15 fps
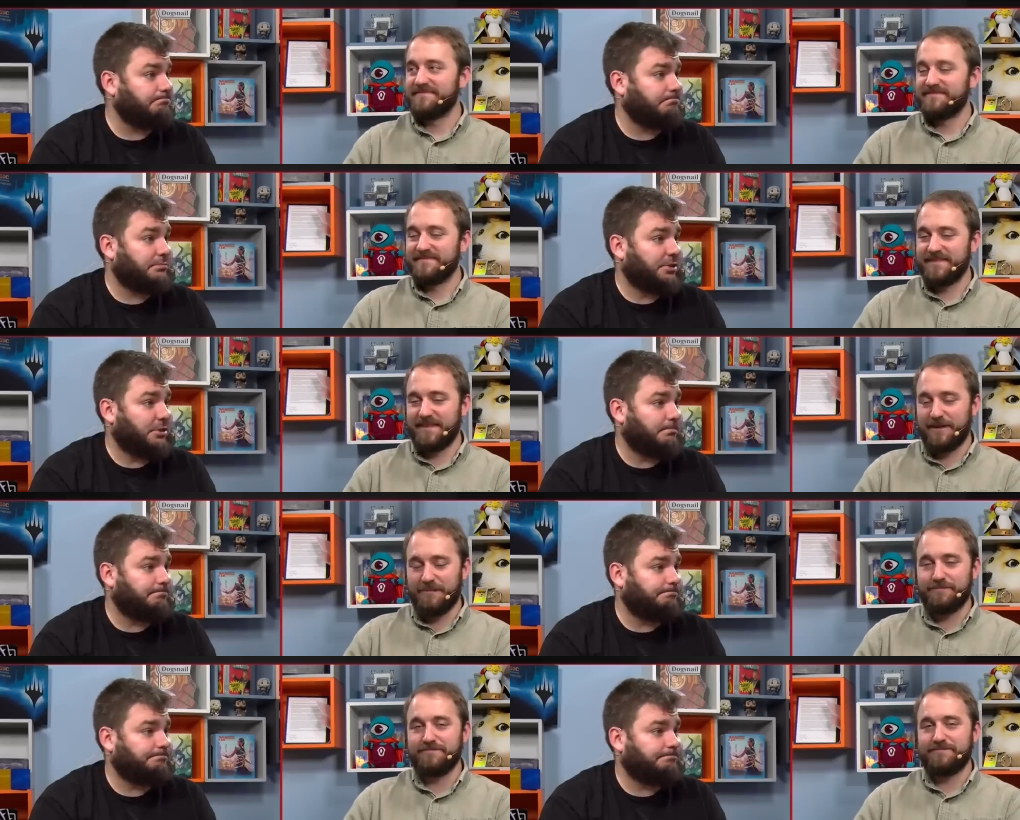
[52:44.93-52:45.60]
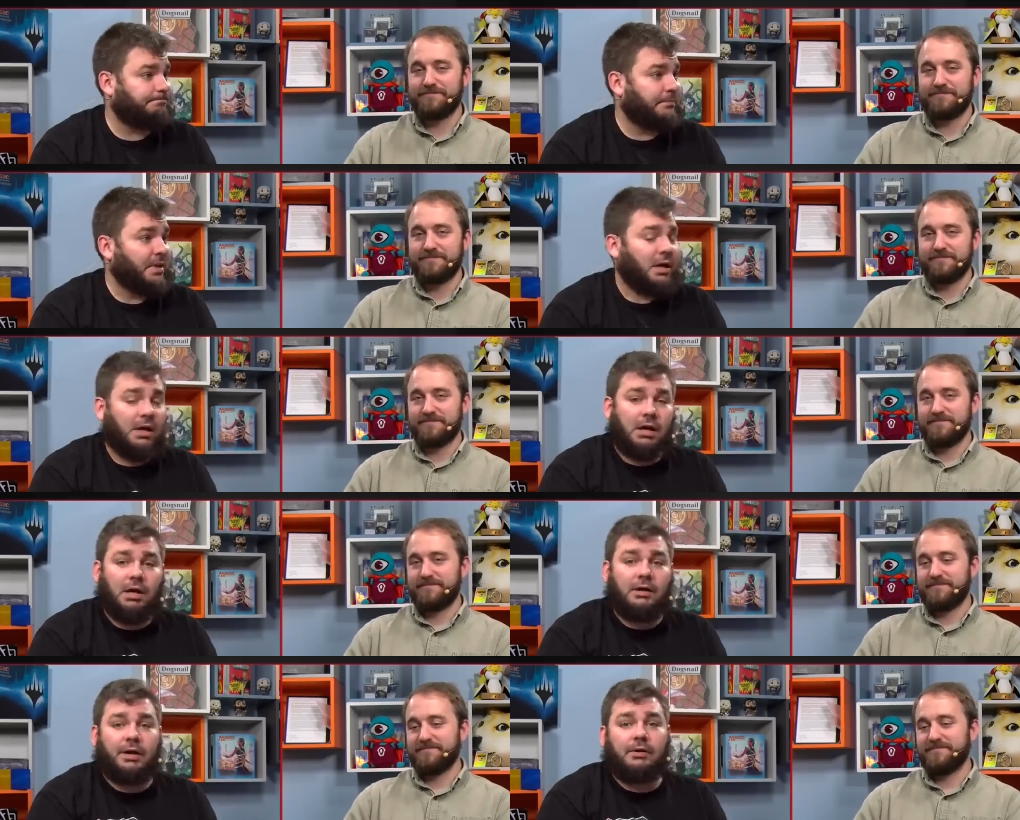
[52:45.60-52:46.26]
Speaker 1: So. Yeah.
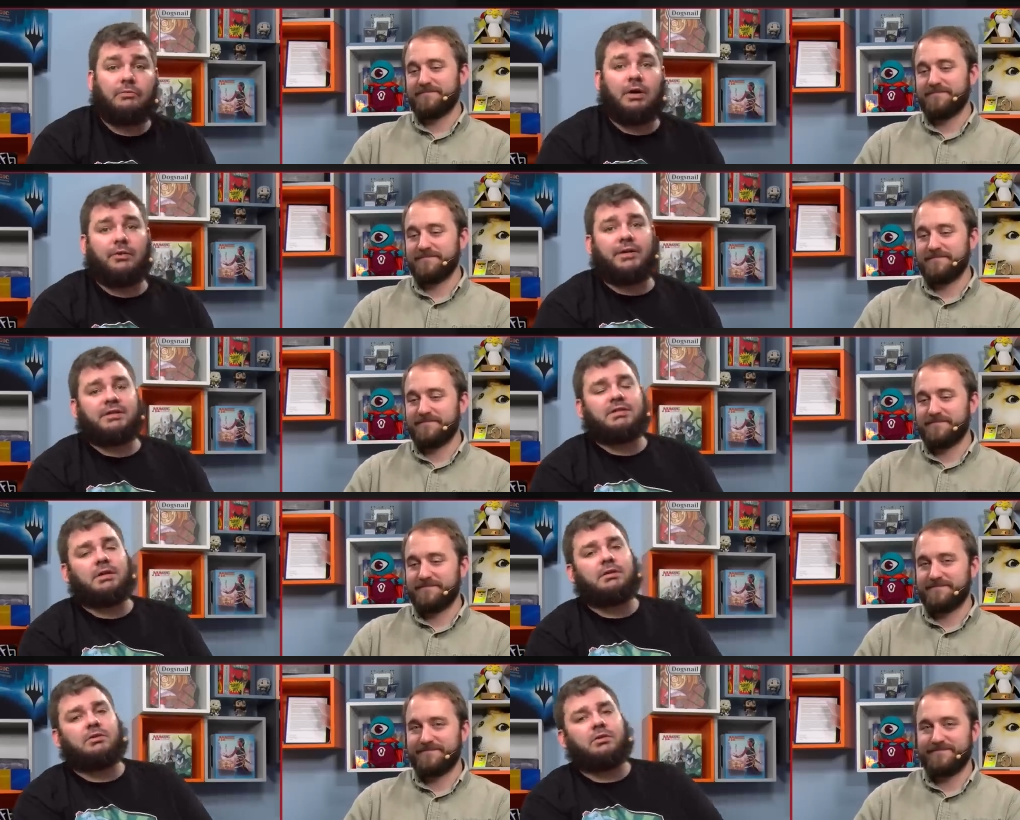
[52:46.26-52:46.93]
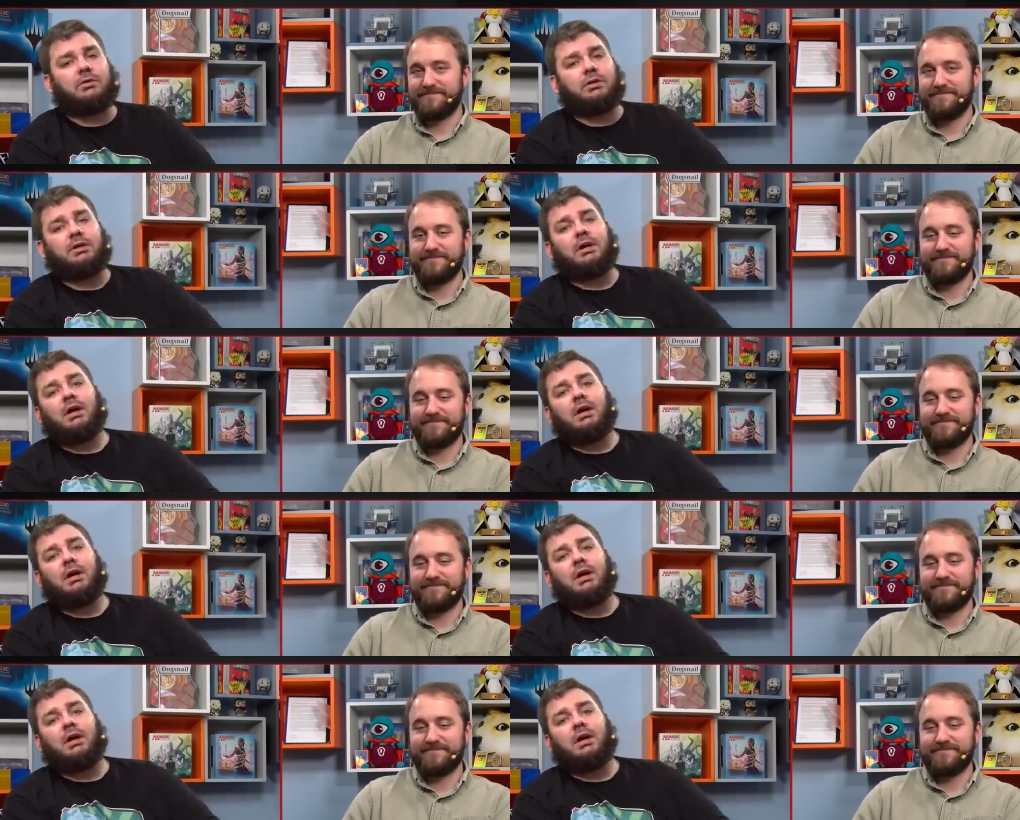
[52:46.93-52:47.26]
All right. Well, that's gonna do it